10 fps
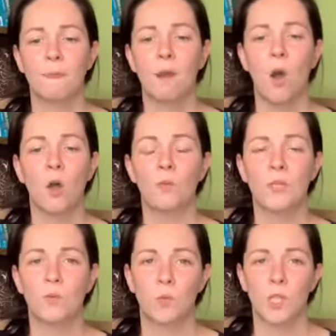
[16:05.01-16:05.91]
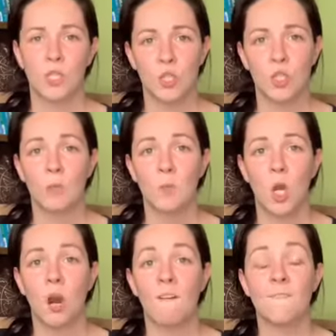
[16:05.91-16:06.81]
All these relationships
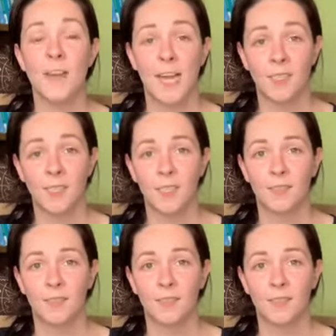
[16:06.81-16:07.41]
are valid,